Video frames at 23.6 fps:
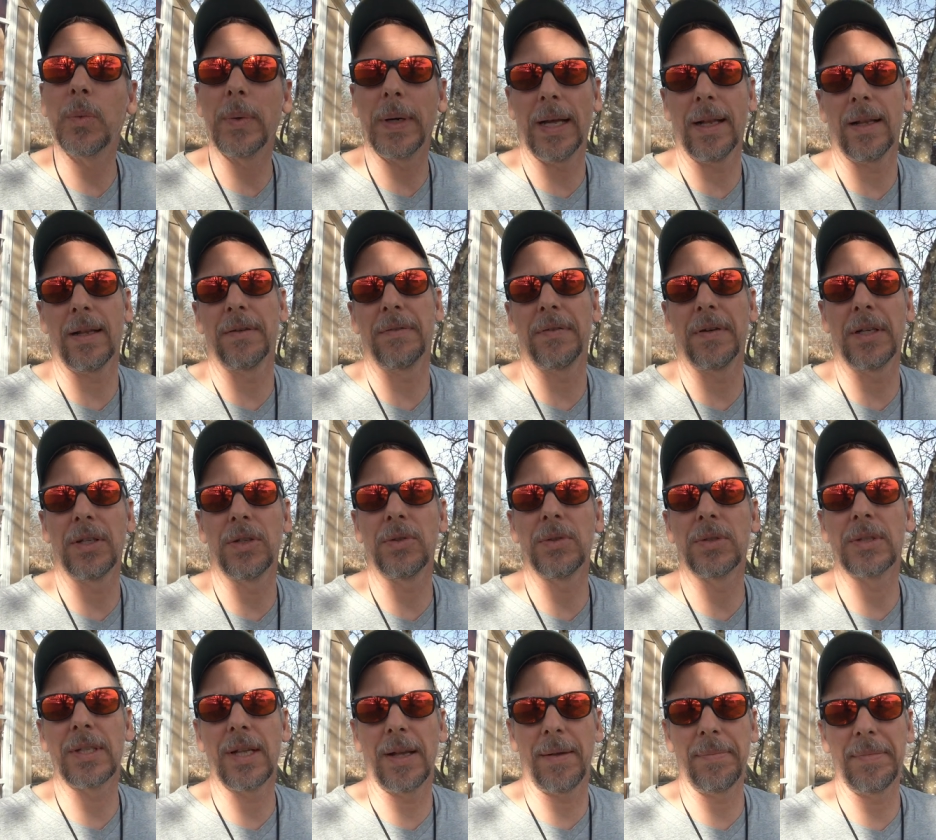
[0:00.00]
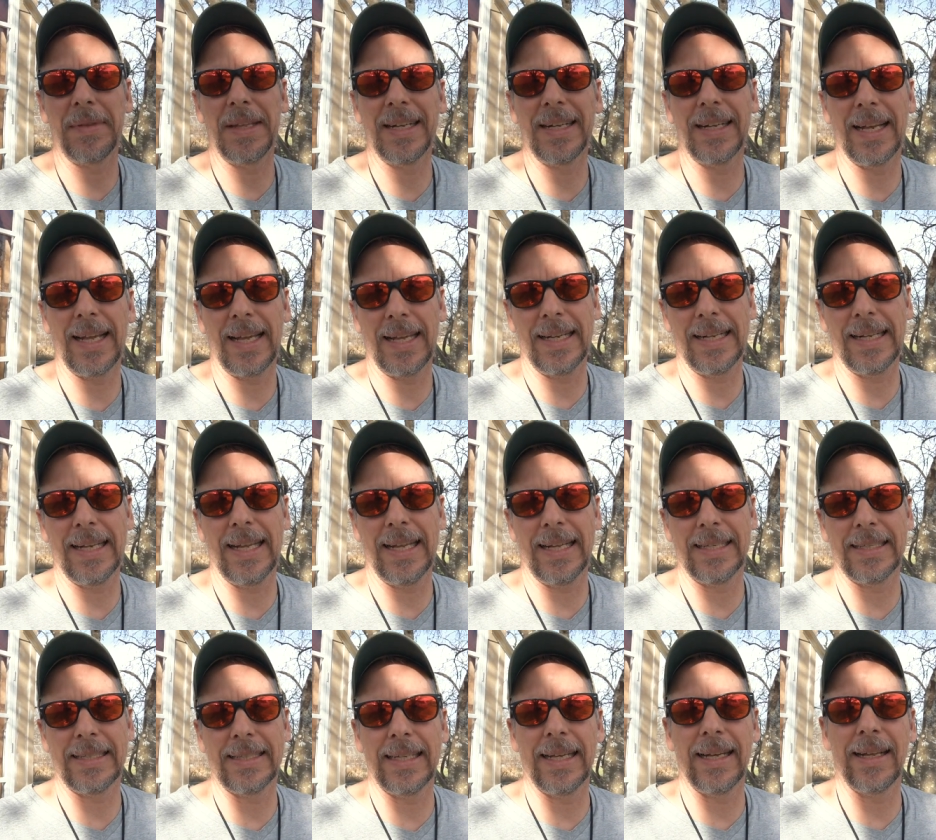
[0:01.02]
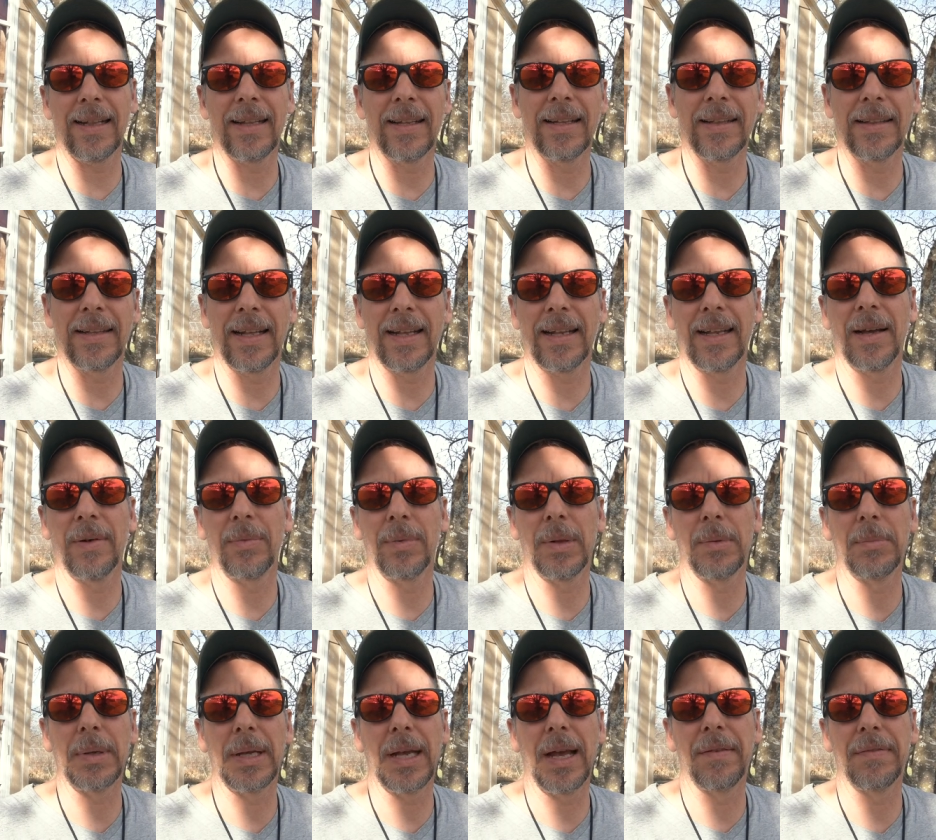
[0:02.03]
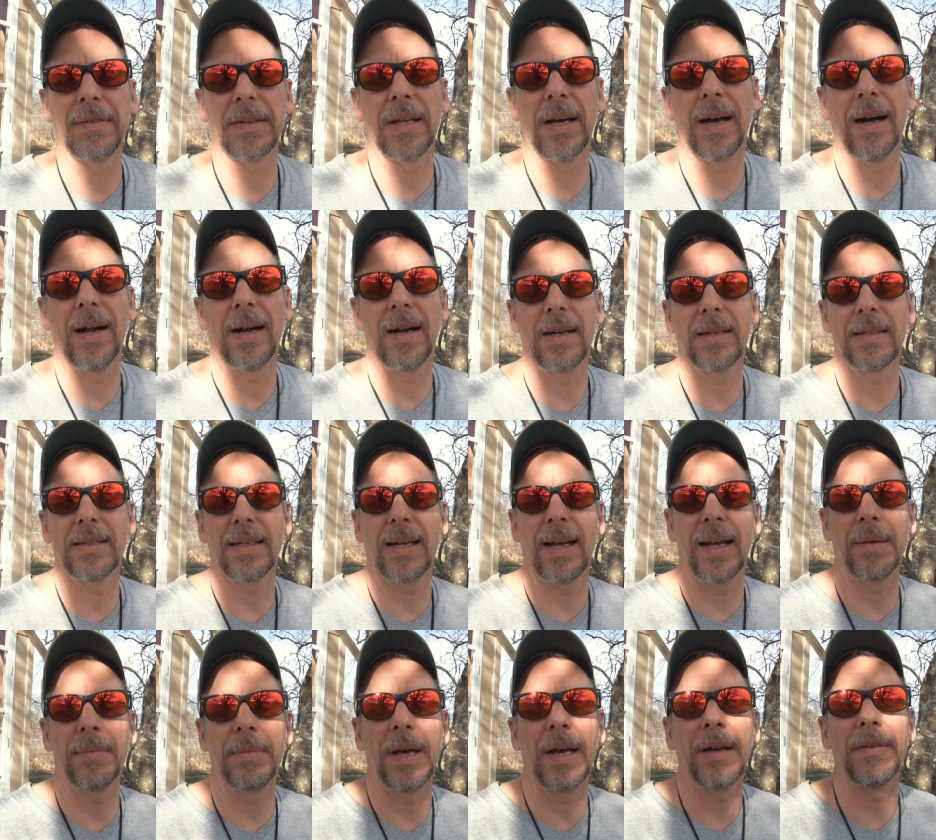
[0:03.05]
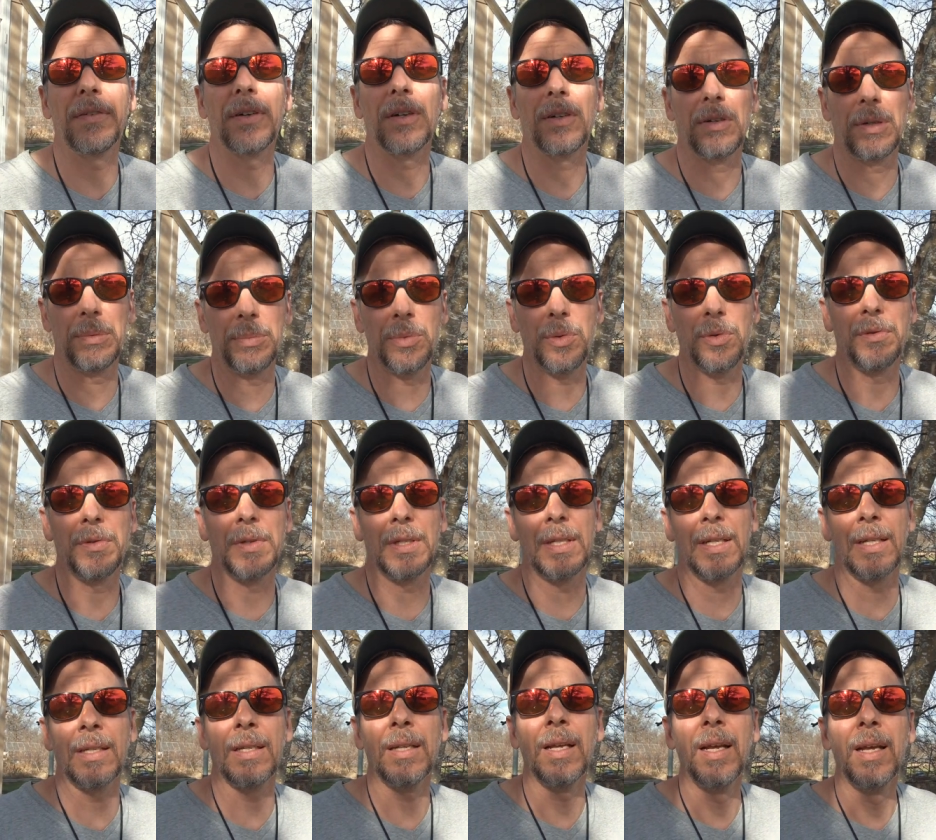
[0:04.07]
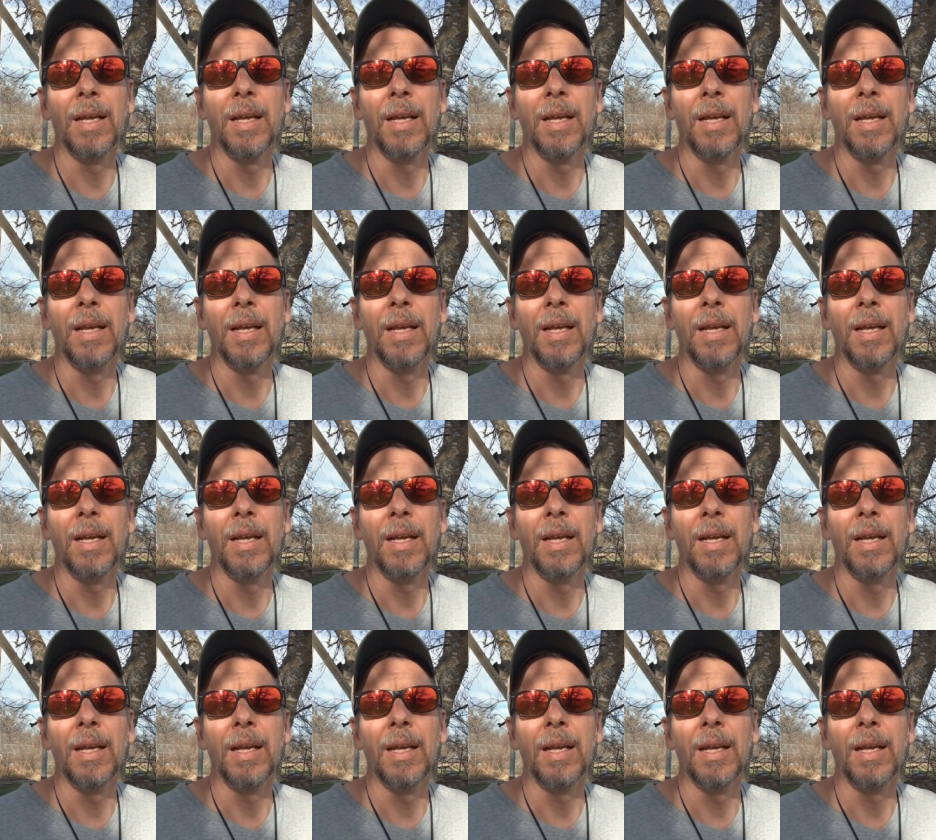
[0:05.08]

well if I use something like Lexel and then I will be having a hard time ever removing it